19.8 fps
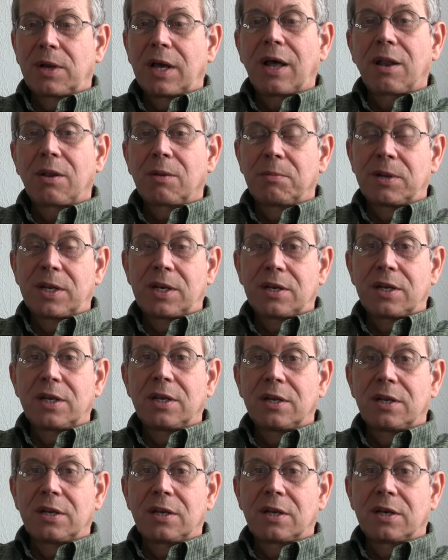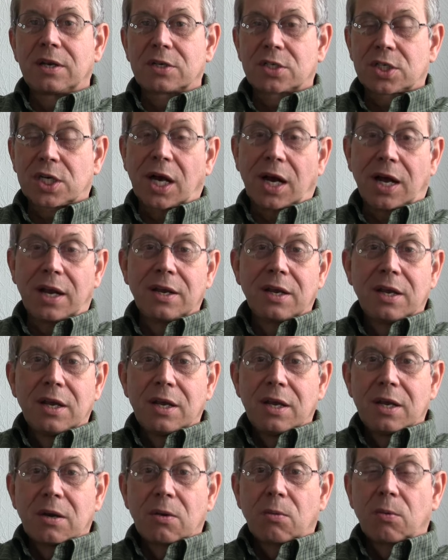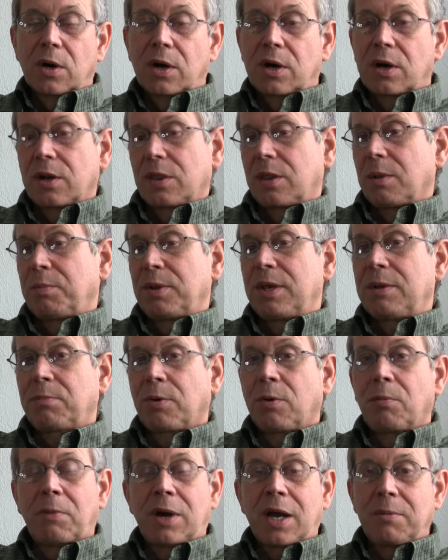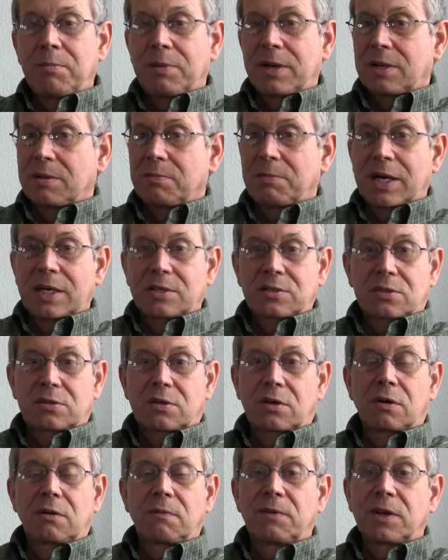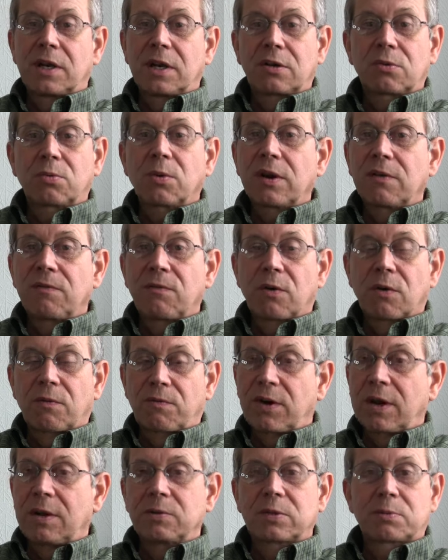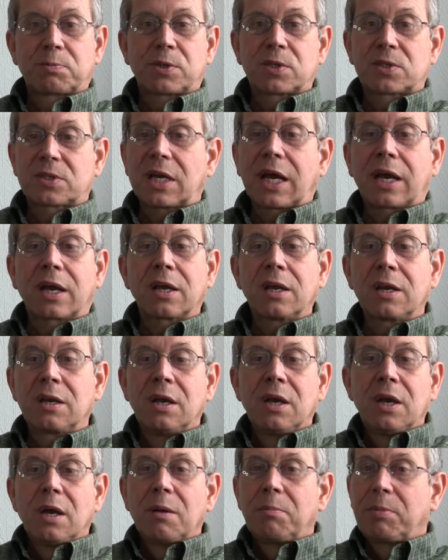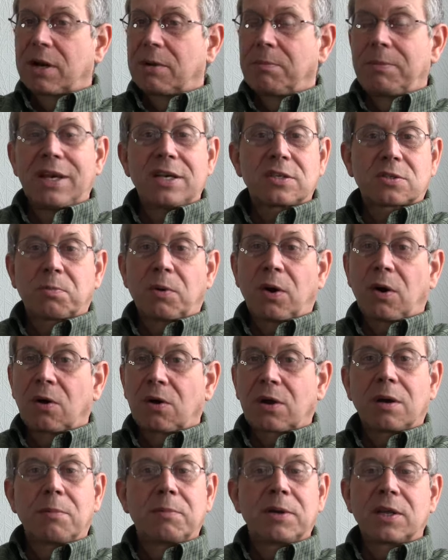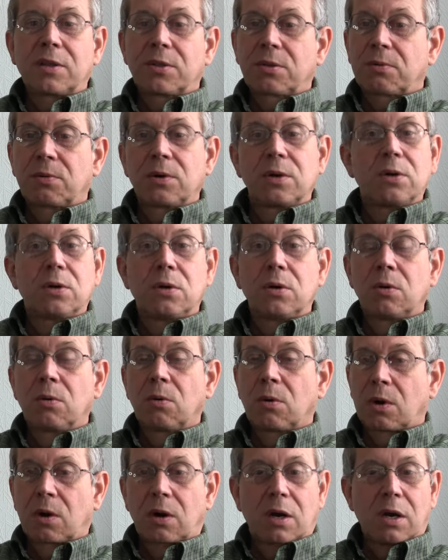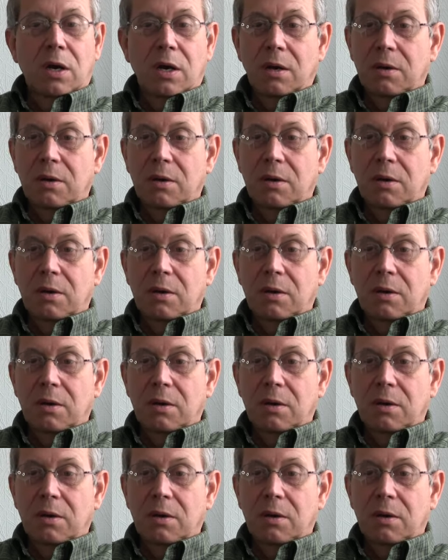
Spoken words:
element in a shot, where the people might be best served at 24 frames per second, but a baseball coming through or